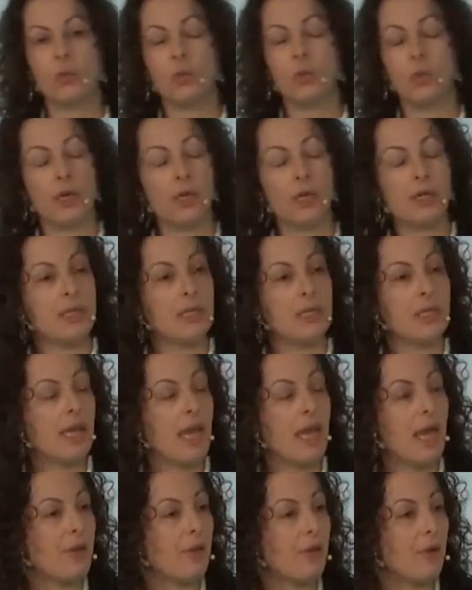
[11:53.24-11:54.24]
to work
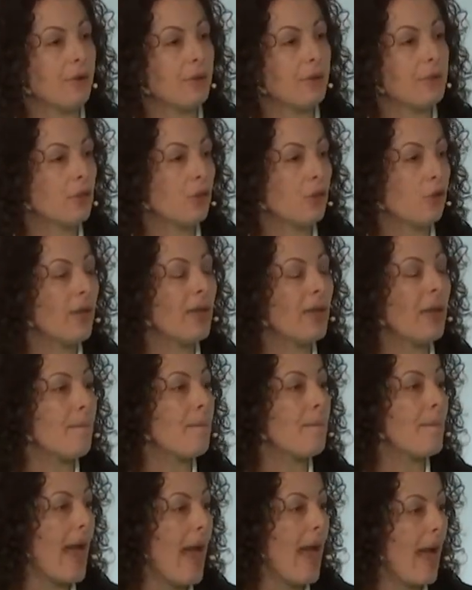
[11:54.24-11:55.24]
together to create a
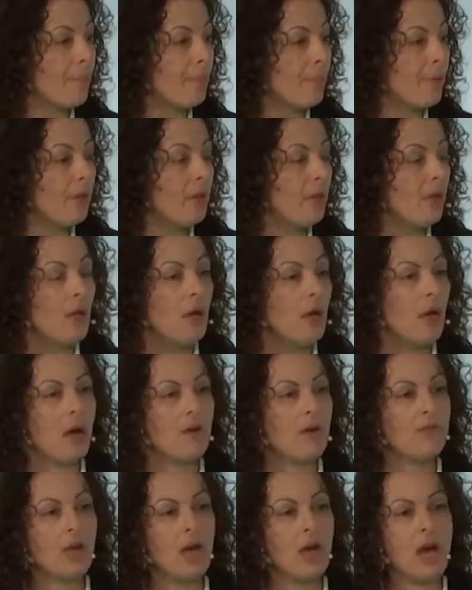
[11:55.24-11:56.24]
map
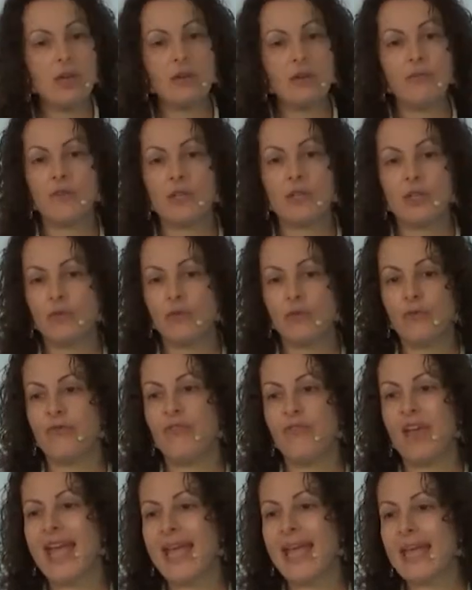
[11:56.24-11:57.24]
of the unofficial
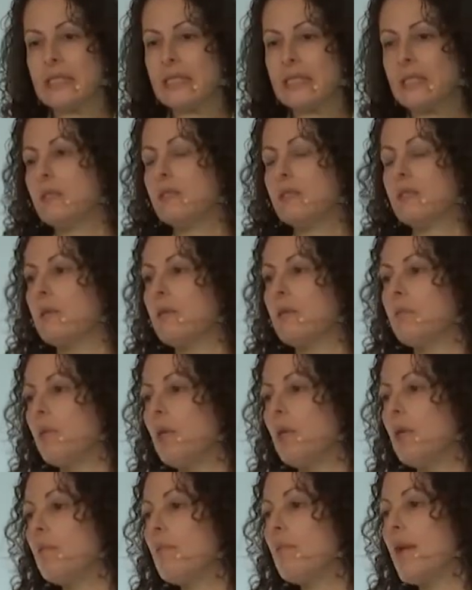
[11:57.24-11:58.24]
van system
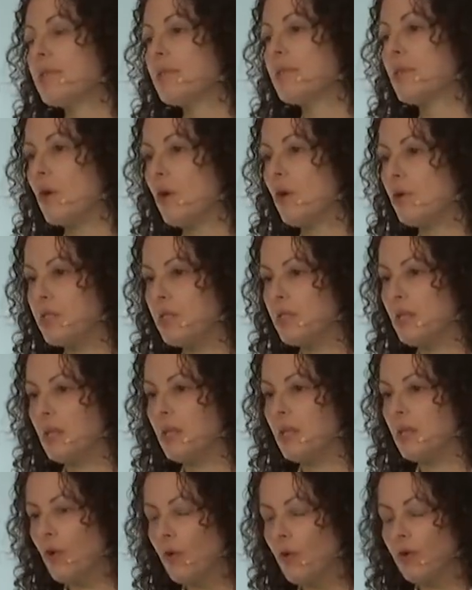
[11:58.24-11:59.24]
in Mexico
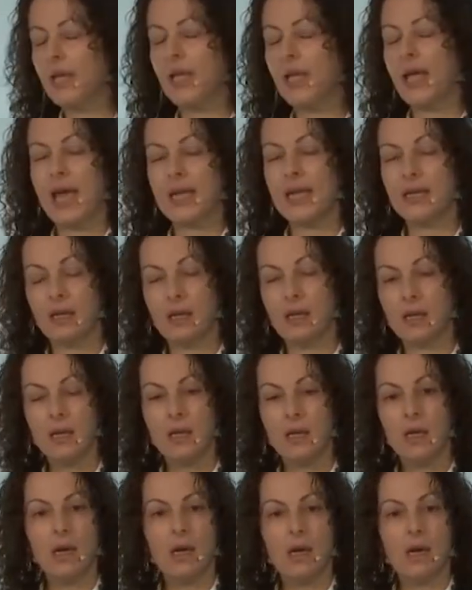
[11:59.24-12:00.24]
City. They already had a,
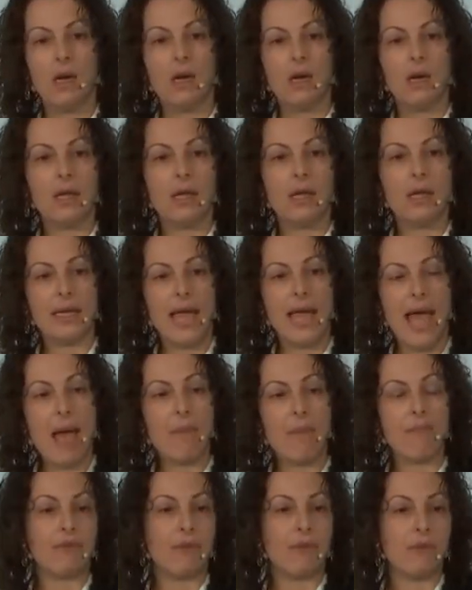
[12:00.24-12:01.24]
uh, an
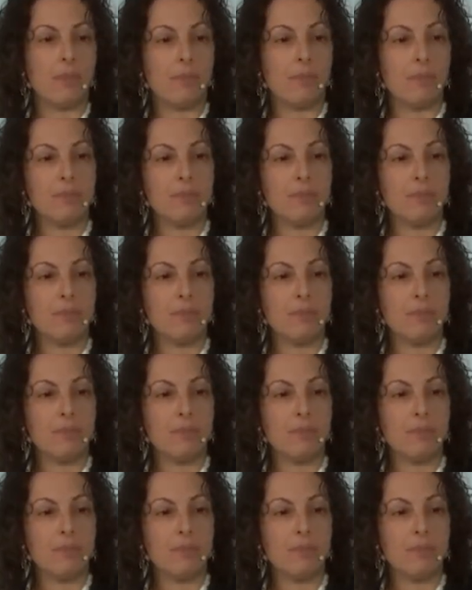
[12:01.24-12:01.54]
app for the